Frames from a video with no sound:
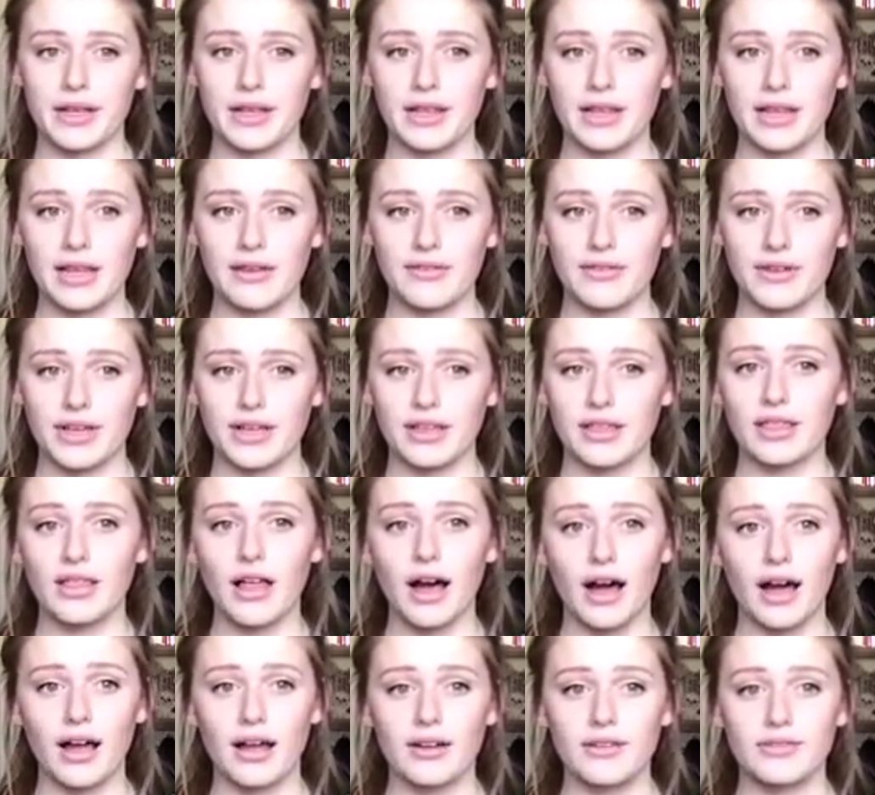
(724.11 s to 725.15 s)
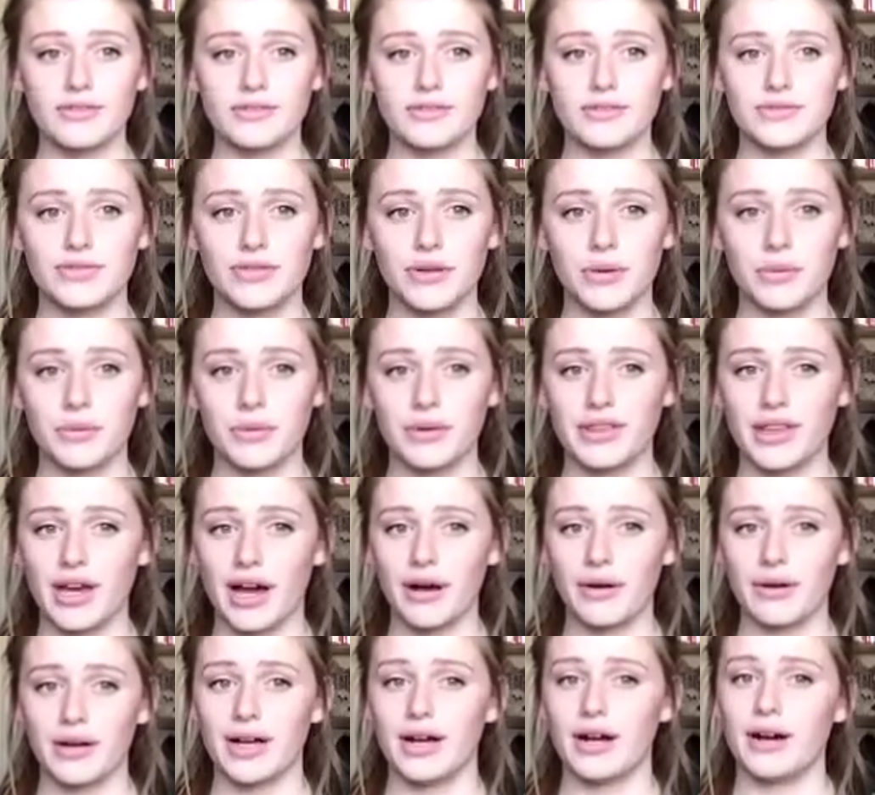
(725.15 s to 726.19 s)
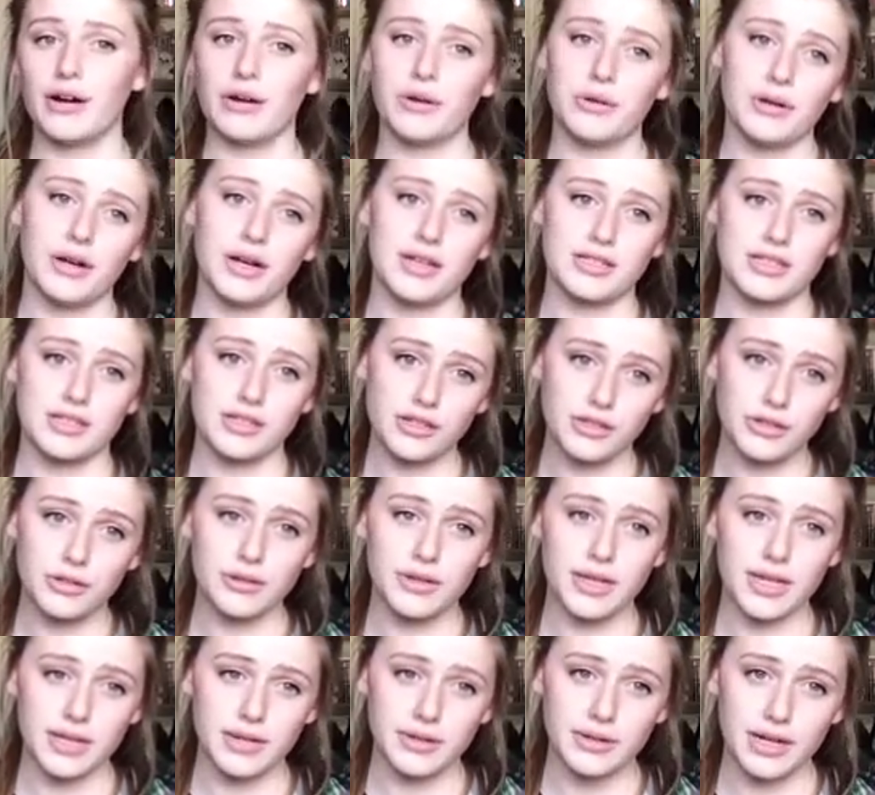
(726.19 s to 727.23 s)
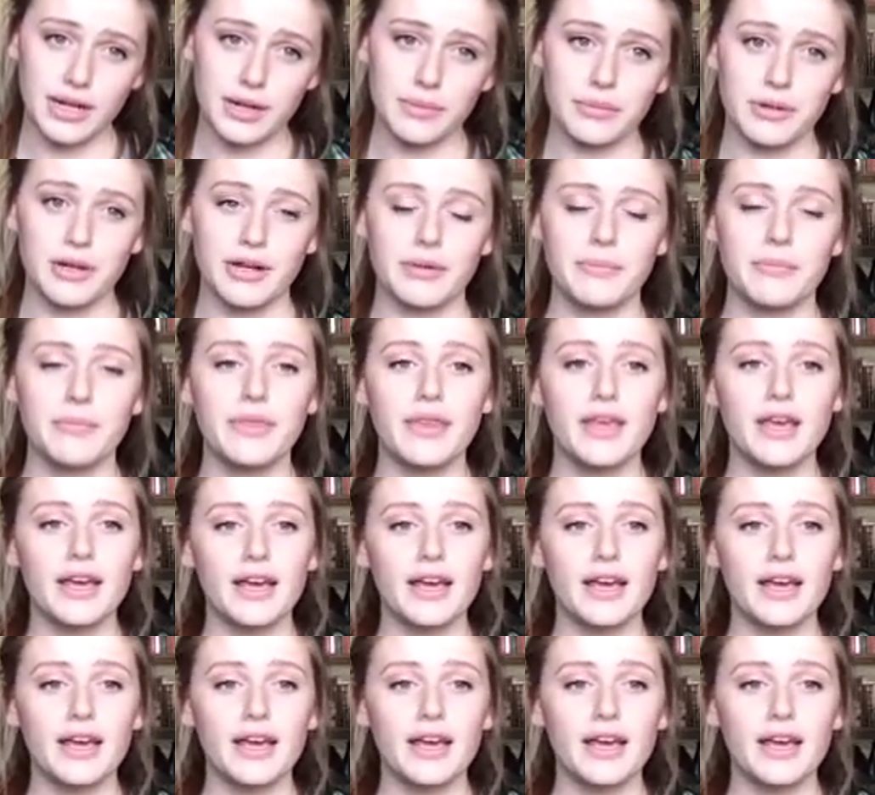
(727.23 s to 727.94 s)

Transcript: living life without Elle as a new equilibrium.